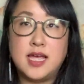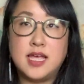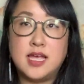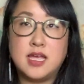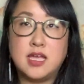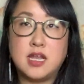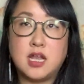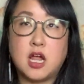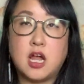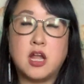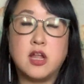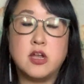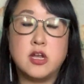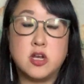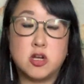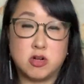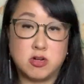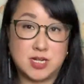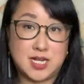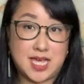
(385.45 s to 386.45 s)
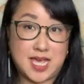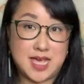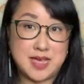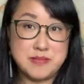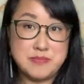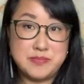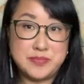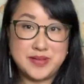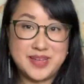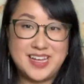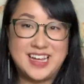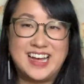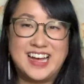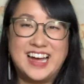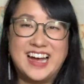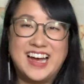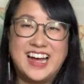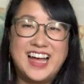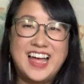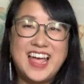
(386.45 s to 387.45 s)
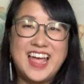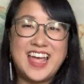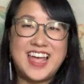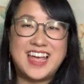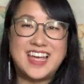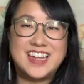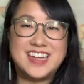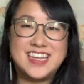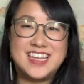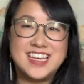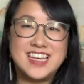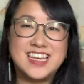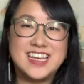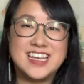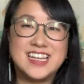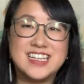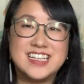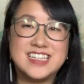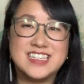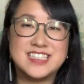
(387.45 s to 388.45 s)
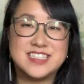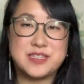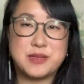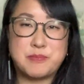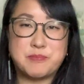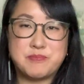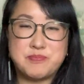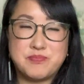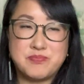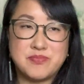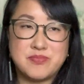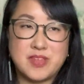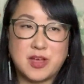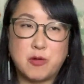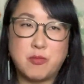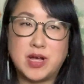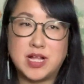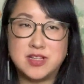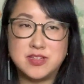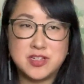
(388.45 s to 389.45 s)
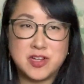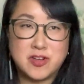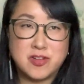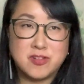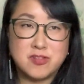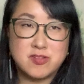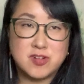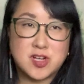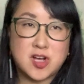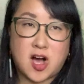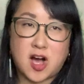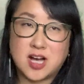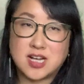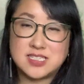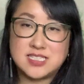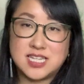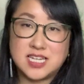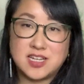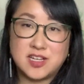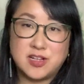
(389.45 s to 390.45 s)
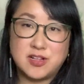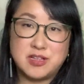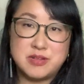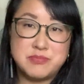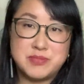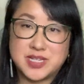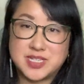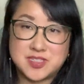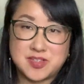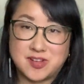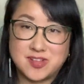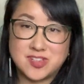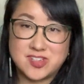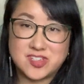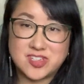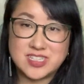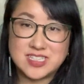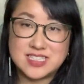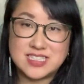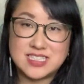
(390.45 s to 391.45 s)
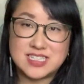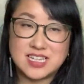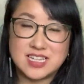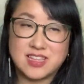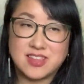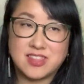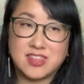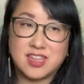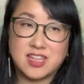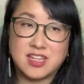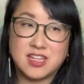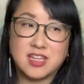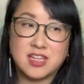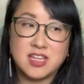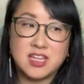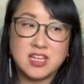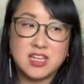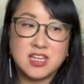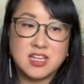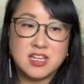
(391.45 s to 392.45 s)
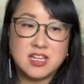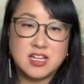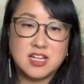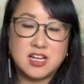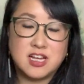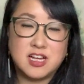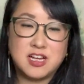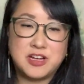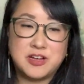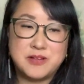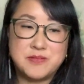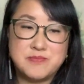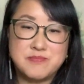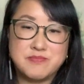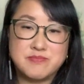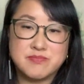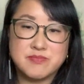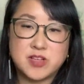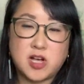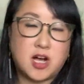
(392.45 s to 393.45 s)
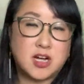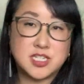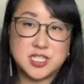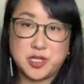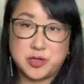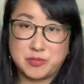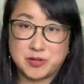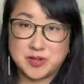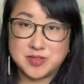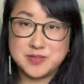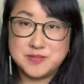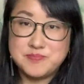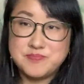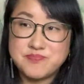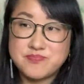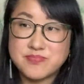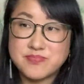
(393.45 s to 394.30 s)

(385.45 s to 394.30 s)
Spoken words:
at a nerd camp, and he is a well-known cocktail and mixologist in the cocktail world.